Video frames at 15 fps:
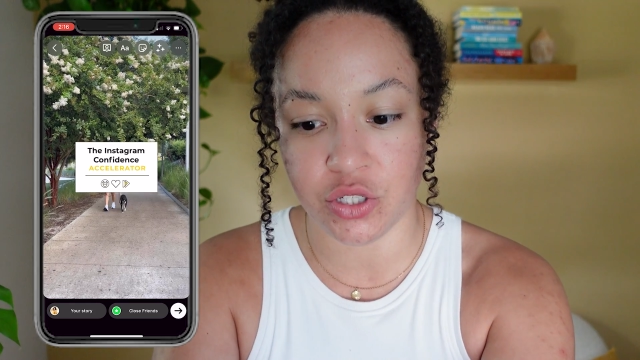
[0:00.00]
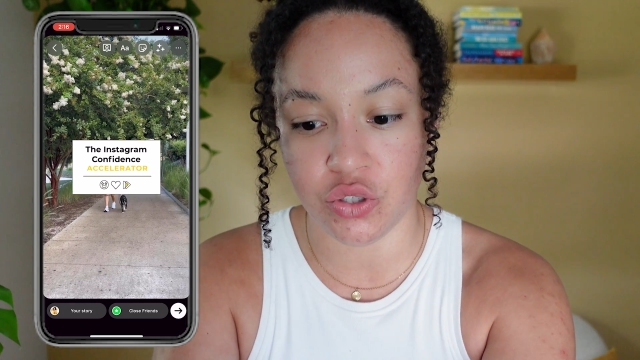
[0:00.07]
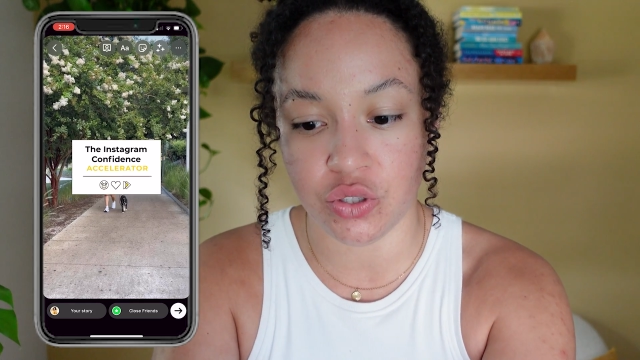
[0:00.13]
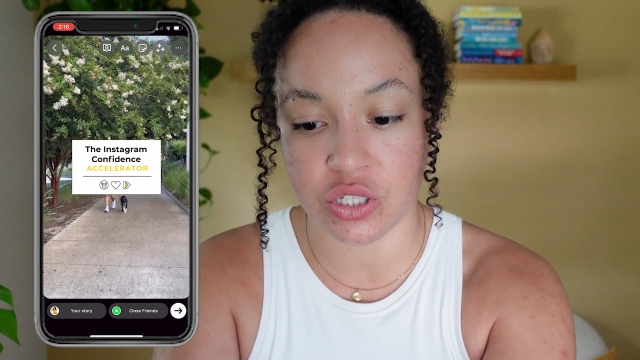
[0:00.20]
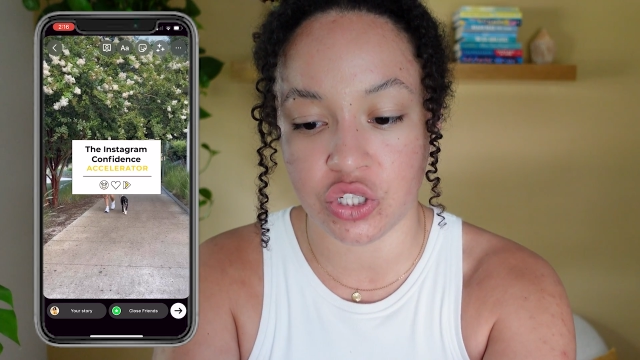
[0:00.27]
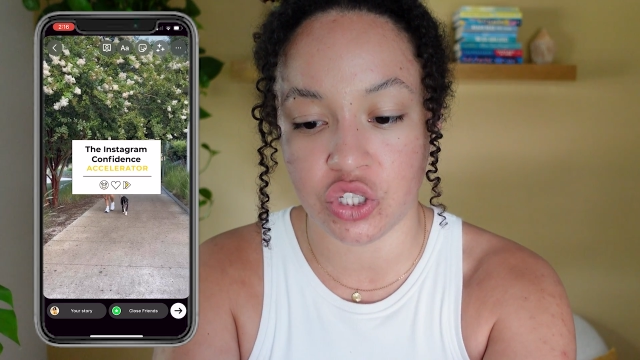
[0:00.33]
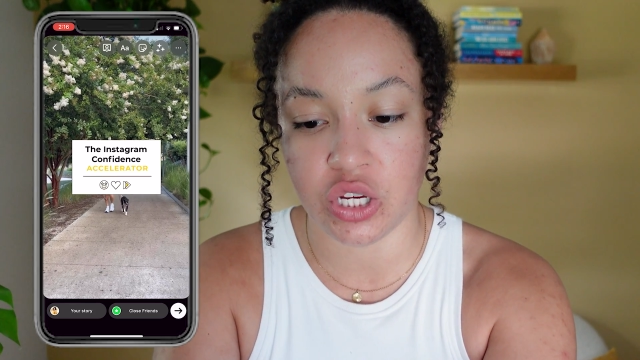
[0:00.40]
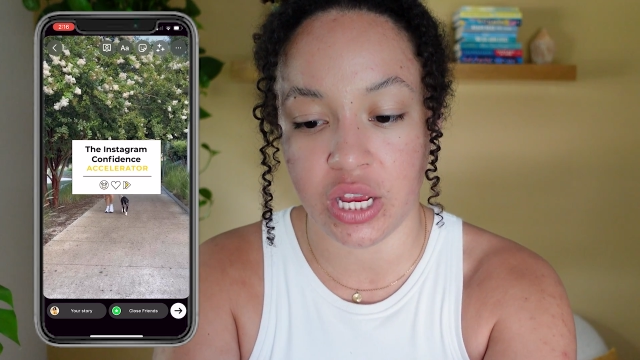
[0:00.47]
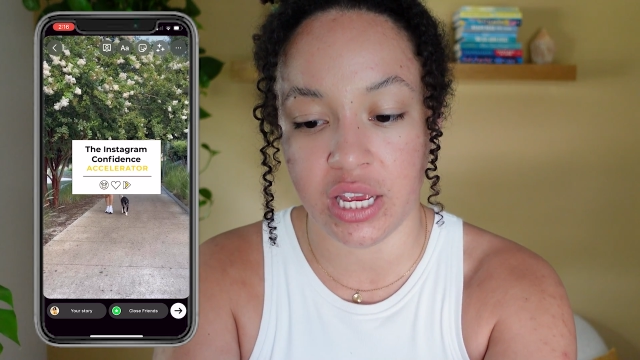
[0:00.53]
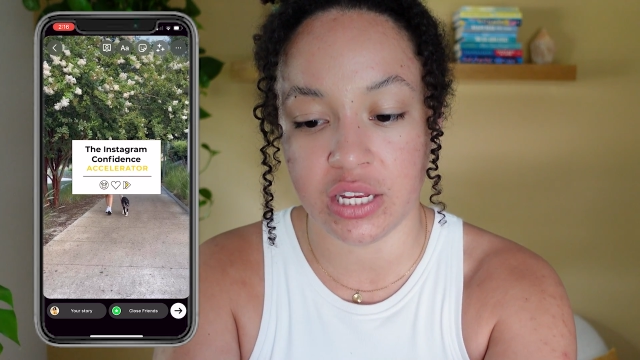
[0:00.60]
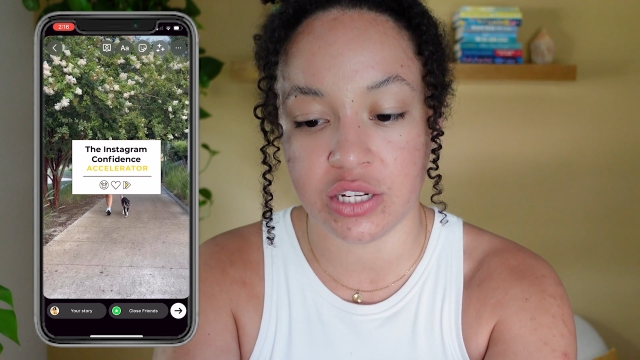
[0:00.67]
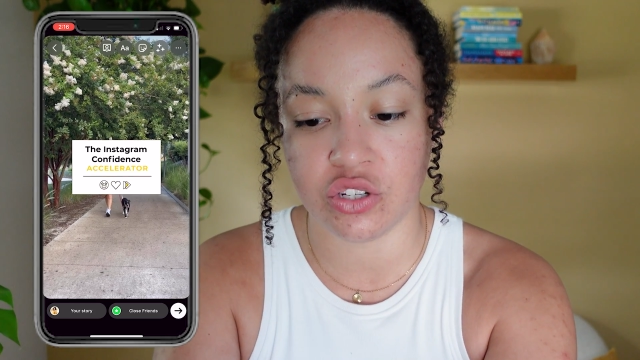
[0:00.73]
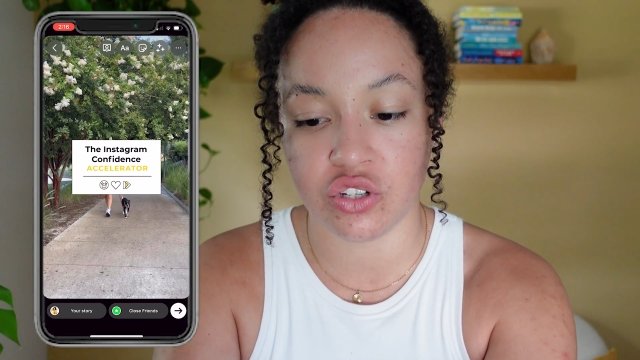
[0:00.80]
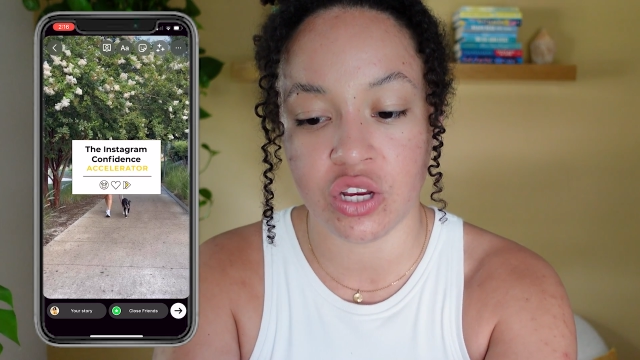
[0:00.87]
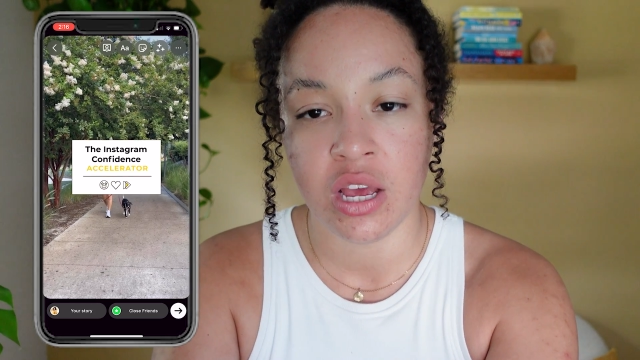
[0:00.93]
you can
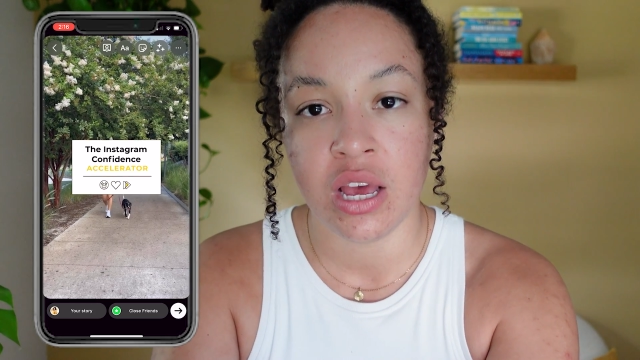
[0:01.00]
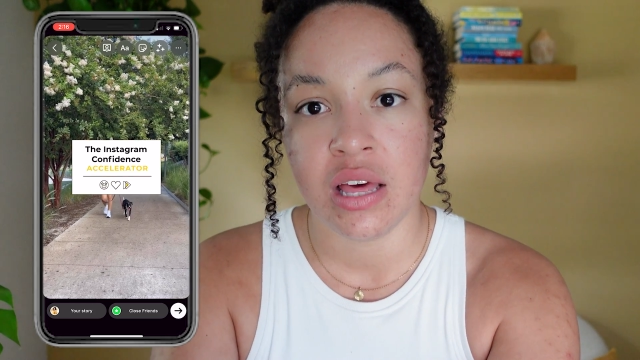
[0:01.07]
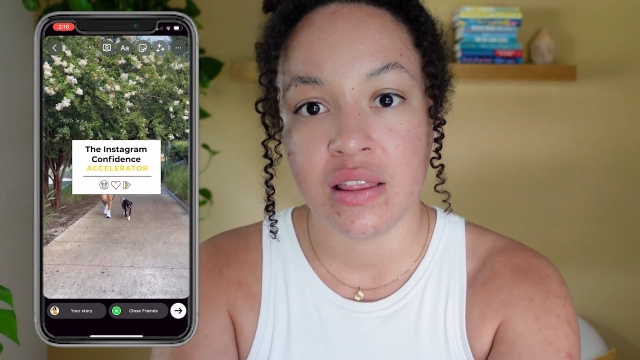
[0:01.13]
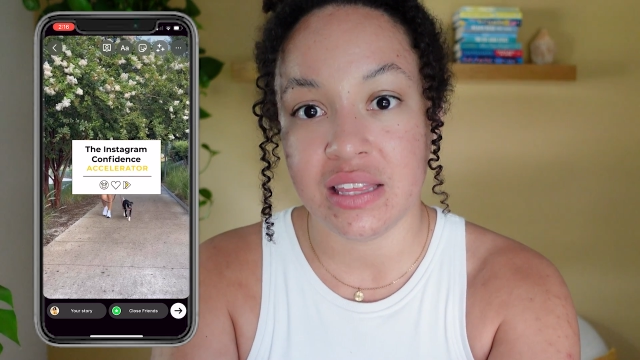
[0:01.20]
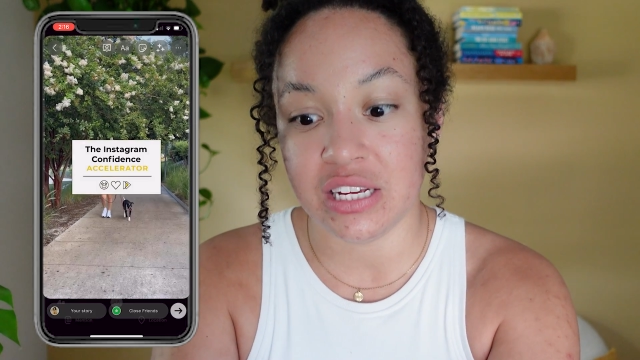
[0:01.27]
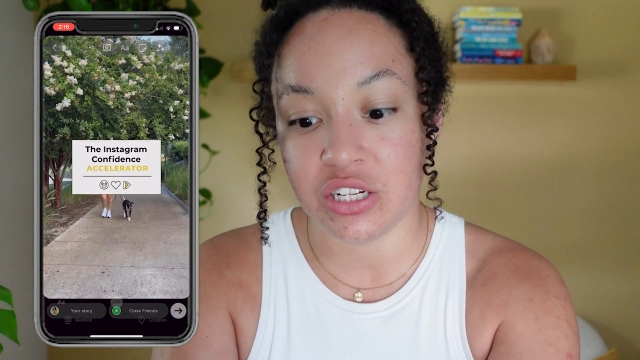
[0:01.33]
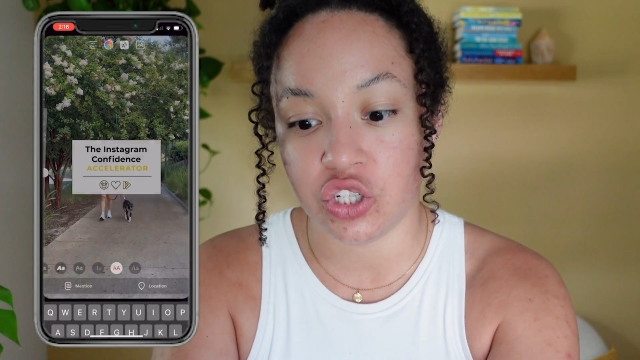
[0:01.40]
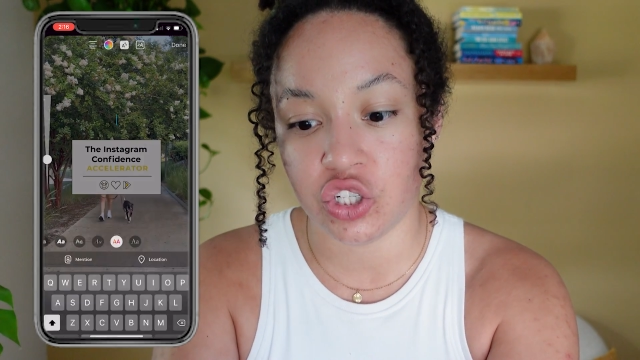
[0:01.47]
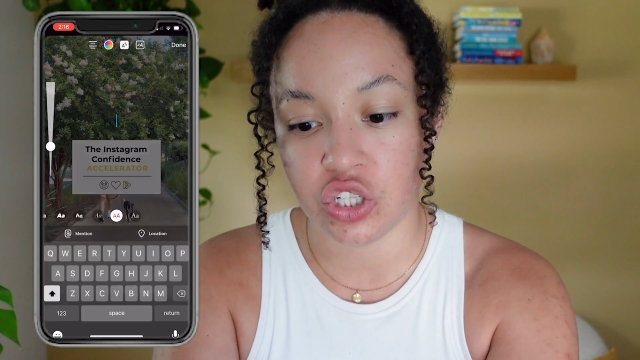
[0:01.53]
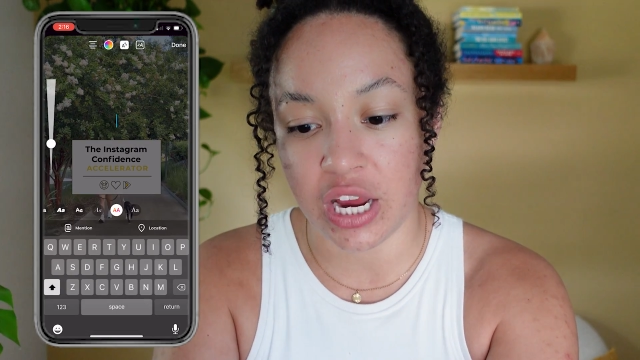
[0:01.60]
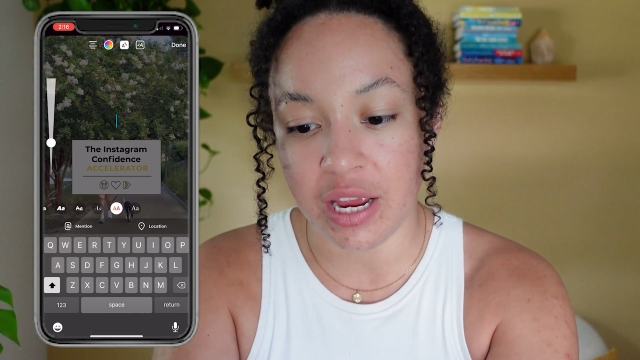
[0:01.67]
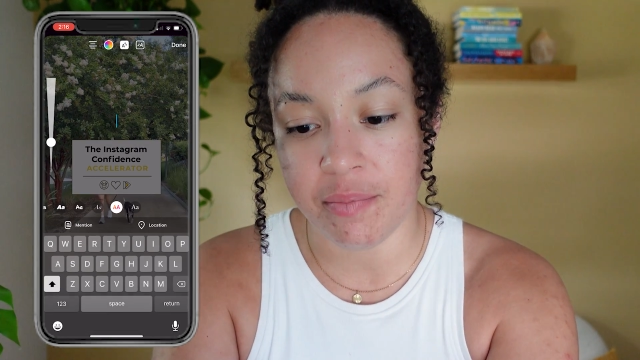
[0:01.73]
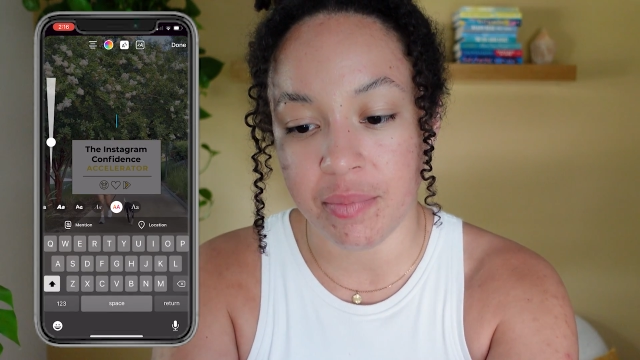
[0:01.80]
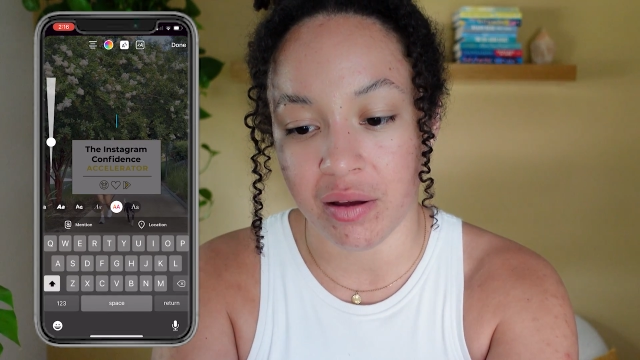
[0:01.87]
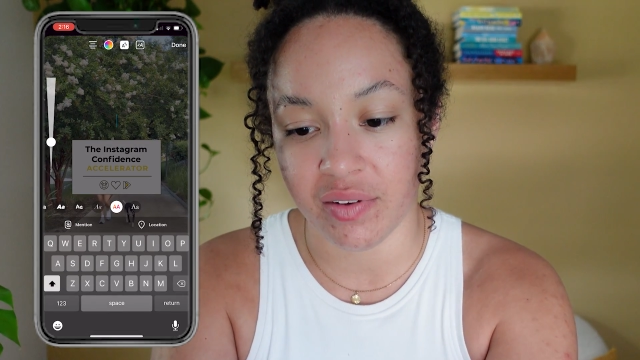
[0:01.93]
change the
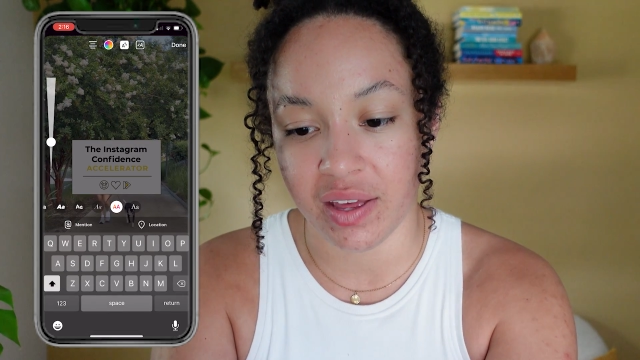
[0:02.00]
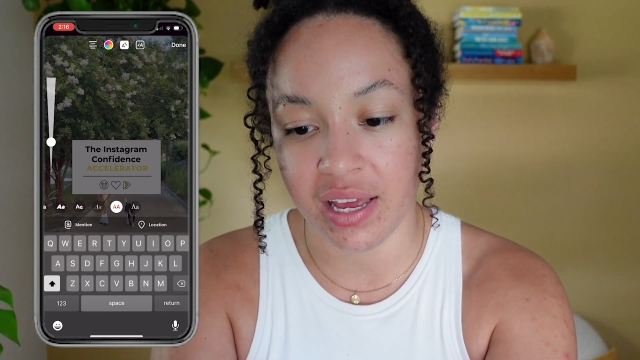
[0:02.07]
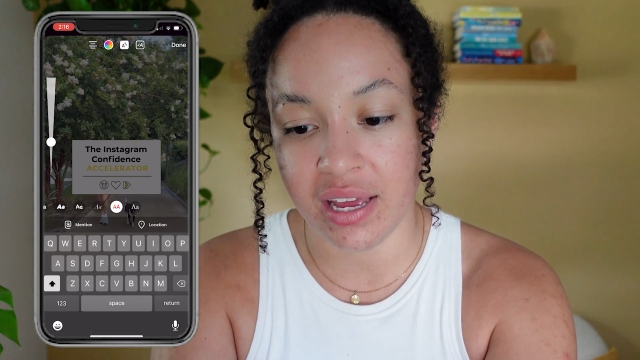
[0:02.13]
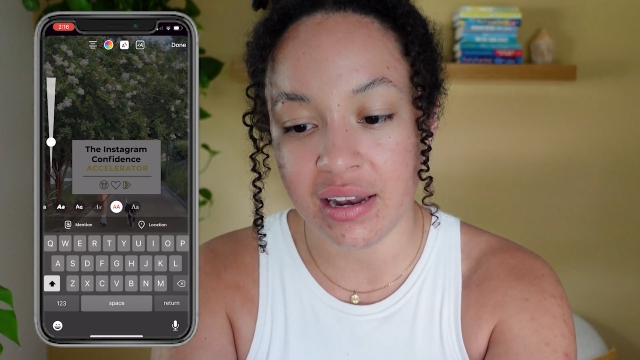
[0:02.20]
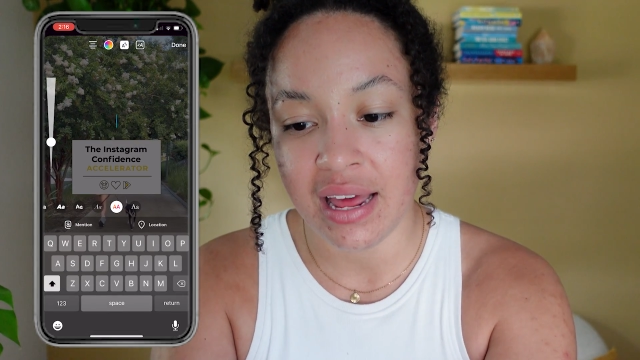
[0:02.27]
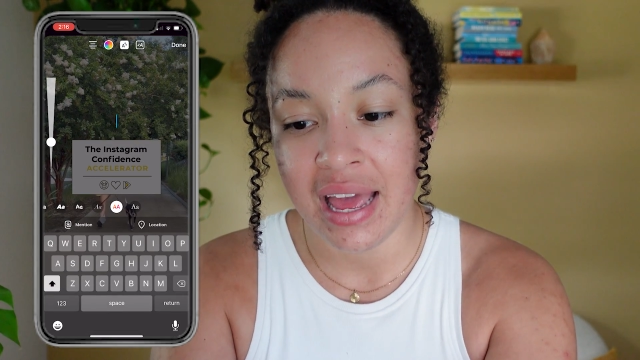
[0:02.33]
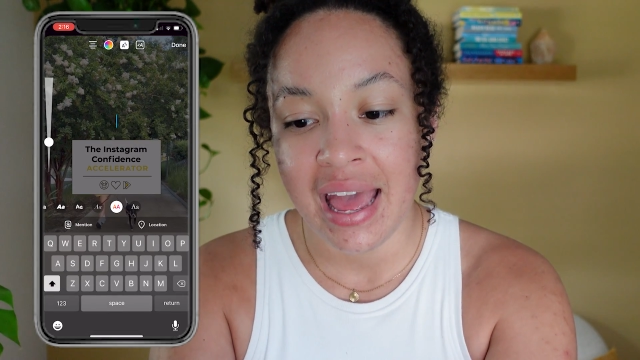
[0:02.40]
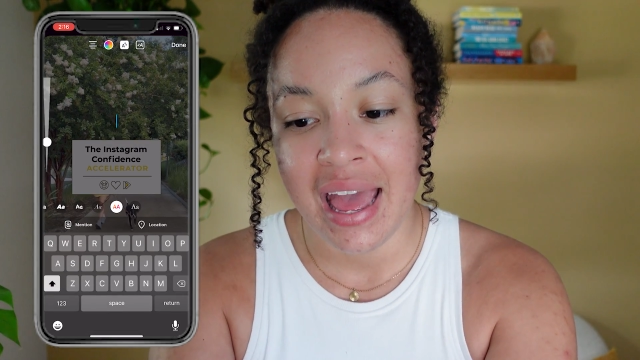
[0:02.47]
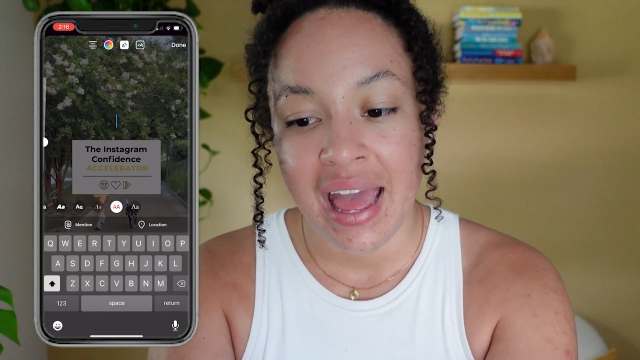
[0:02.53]
shape of it,